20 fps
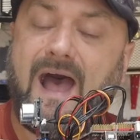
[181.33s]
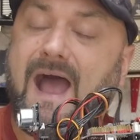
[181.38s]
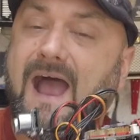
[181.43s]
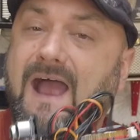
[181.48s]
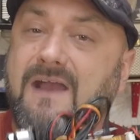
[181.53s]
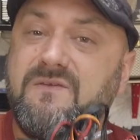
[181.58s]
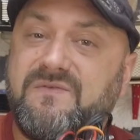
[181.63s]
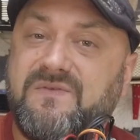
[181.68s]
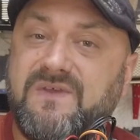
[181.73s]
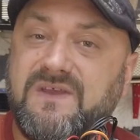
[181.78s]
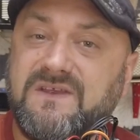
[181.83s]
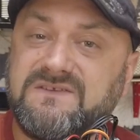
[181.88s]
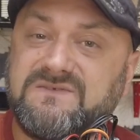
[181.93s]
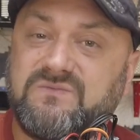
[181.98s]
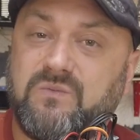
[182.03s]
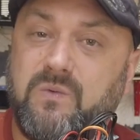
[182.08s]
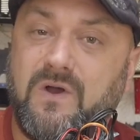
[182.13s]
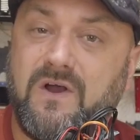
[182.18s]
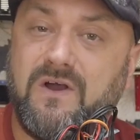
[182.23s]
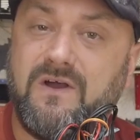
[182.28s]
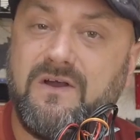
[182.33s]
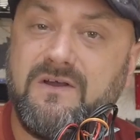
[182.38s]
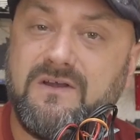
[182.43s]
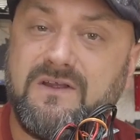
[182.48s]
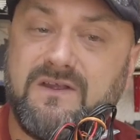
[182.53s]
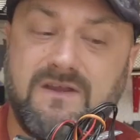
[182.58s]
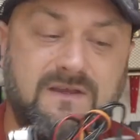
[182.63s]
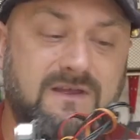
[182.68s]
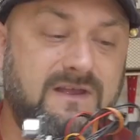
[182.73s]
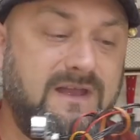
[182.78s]
how things
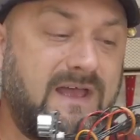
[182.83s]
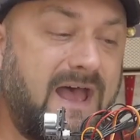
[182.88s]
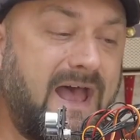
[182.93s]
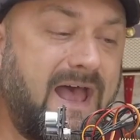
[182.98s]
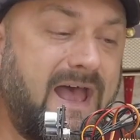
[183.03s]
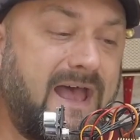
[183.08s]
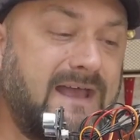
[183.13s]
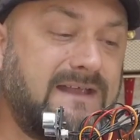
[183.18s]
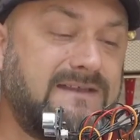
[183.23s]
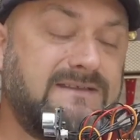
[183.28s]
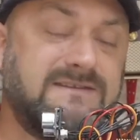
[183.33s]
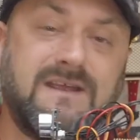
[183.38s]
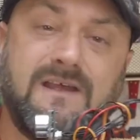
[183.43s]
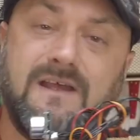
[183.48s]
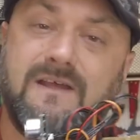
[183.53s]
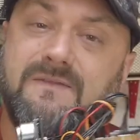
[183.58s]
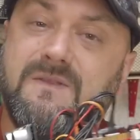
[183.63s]
work, and